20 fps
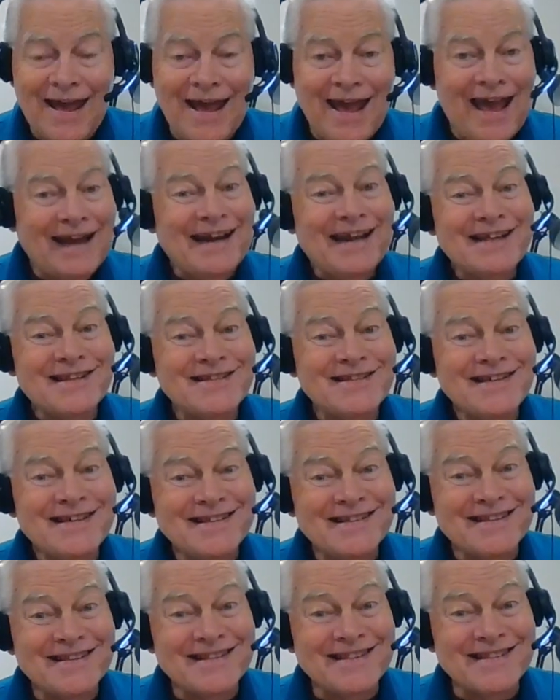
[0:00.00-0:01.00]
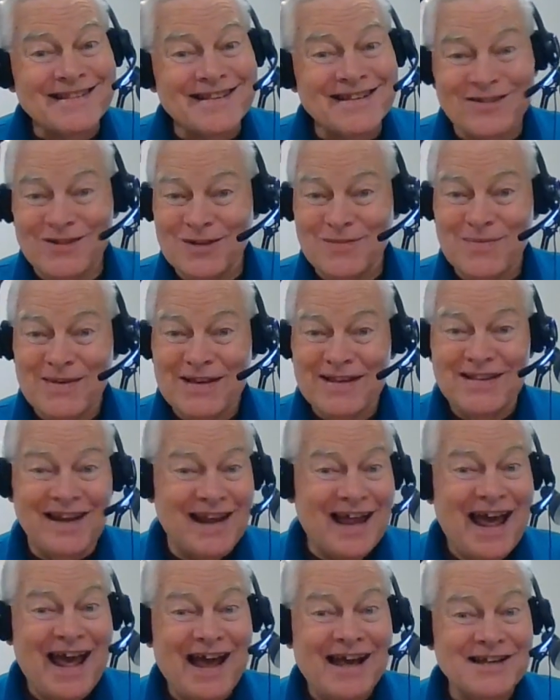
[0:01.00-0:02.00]
And that's it. This could be the
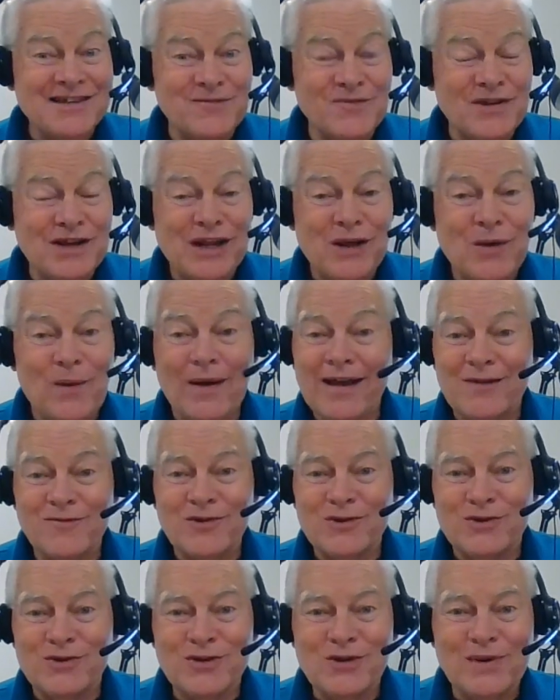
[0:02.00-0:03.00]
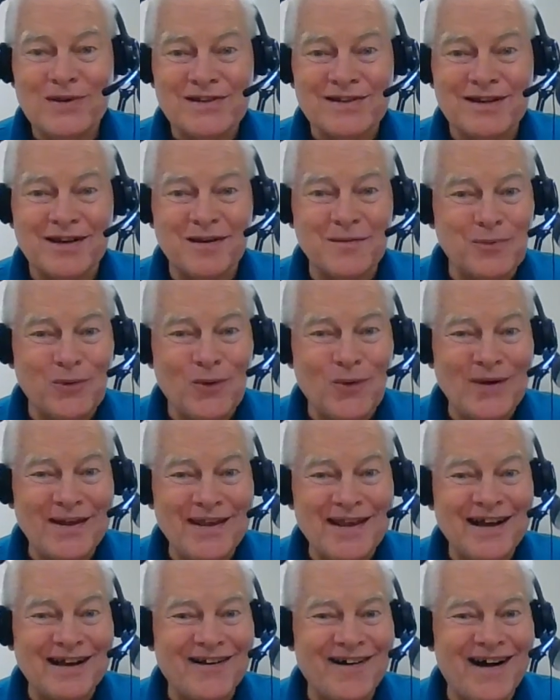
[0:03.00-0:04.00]
last video I ever do as an
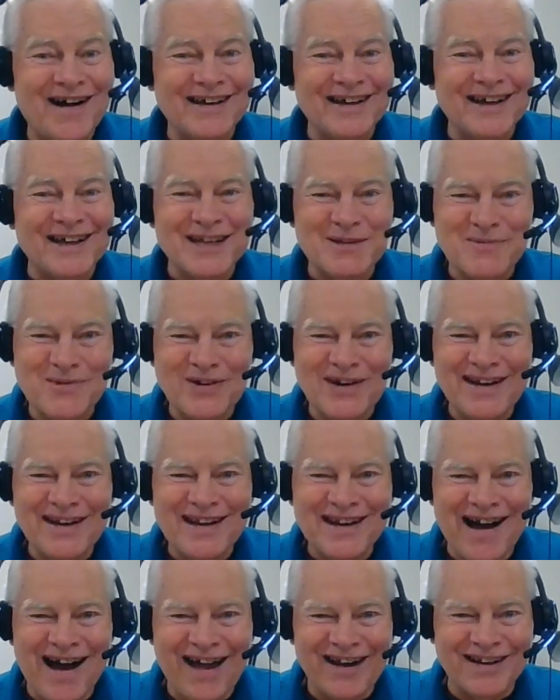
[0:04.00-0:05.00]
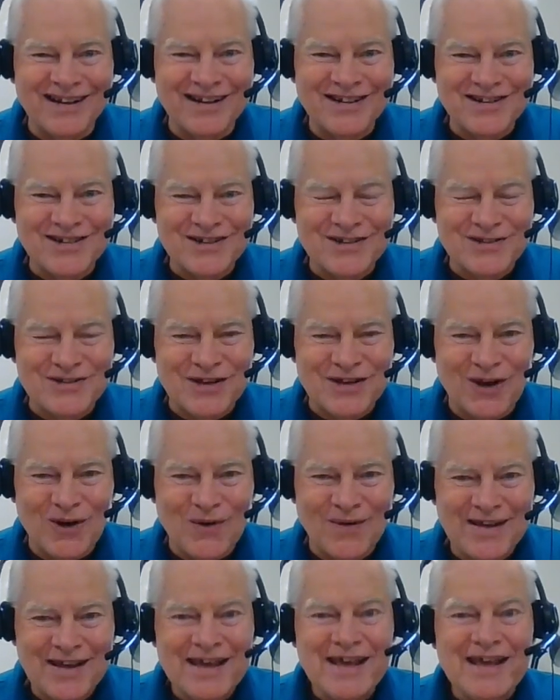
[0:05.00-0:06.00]
employee at Cuyahoga Community College. So
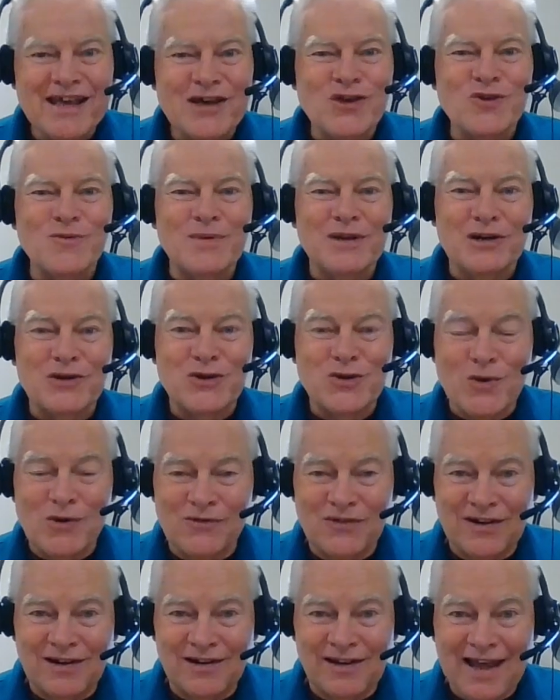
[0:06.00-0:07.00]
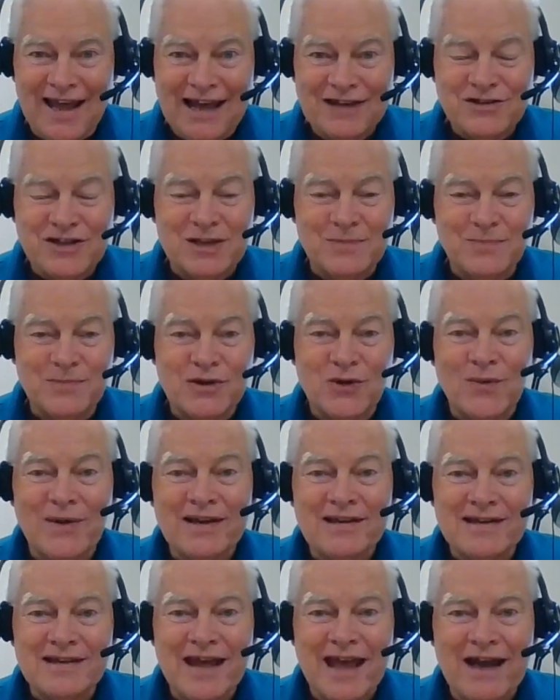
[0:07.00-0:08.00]
you've been a terrific class. It's been
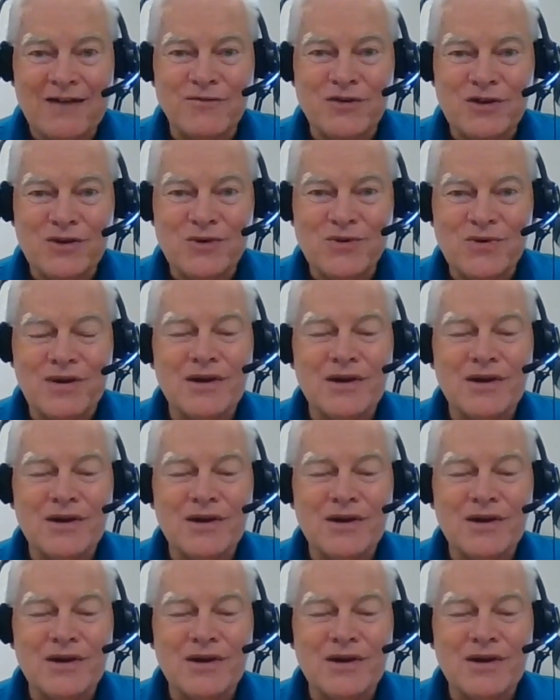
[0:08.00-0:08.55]
great to have you.